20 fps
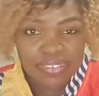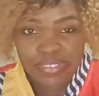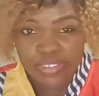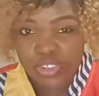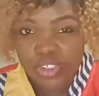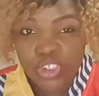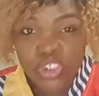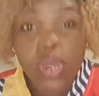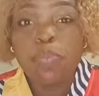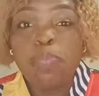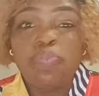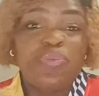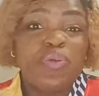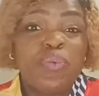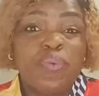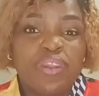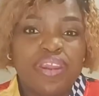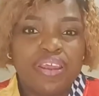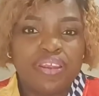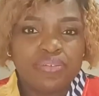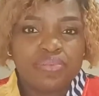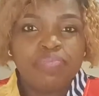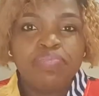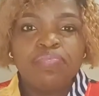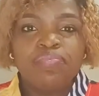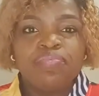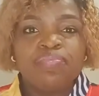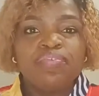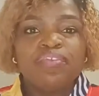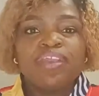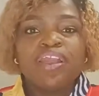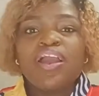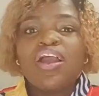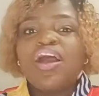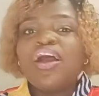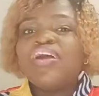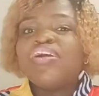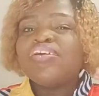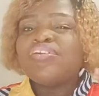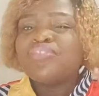stop doing it.
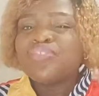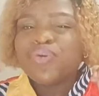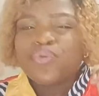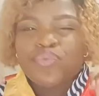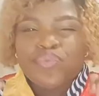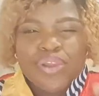The